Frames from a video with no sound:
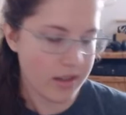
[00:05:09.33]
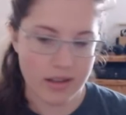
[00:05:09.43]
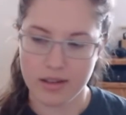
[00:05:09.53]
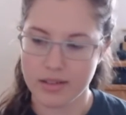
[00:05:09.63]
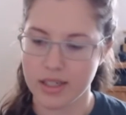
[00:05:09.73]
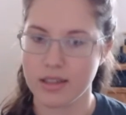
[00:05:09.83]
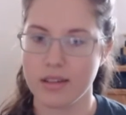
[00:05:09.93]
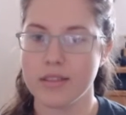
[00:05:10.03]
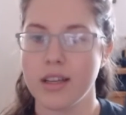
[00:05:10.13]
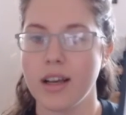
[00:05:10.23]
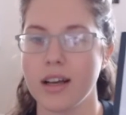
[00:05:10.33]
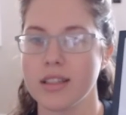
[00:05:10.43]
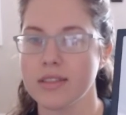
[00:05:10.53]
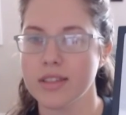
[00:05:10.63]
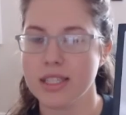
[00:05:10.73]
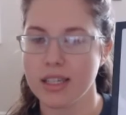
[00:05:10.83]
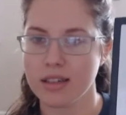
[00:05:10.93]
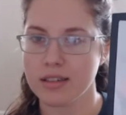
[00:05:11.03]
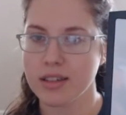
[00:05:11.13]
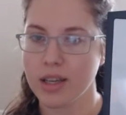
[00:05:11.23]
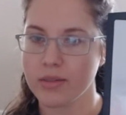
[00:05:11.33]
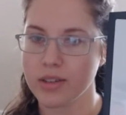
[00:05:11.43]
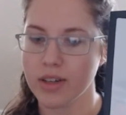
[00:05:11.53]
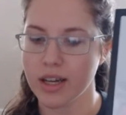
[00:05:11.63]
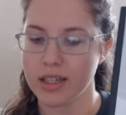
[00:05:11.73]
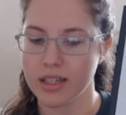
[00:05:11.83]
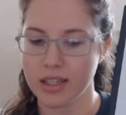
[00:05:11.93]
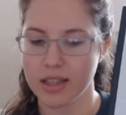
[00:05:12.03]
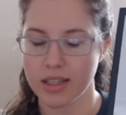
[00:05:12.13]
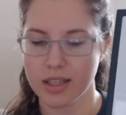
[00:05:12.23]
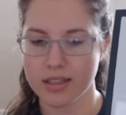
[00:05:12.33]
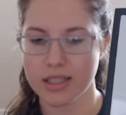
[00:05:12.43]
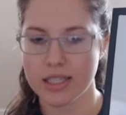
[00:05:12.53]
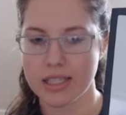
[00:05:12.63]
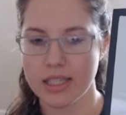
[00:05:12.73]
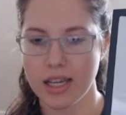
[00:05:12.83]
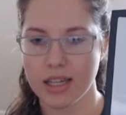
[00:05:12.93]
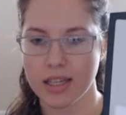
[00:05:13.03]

All right, y'all. I'll leave this here. If you got anything else to say,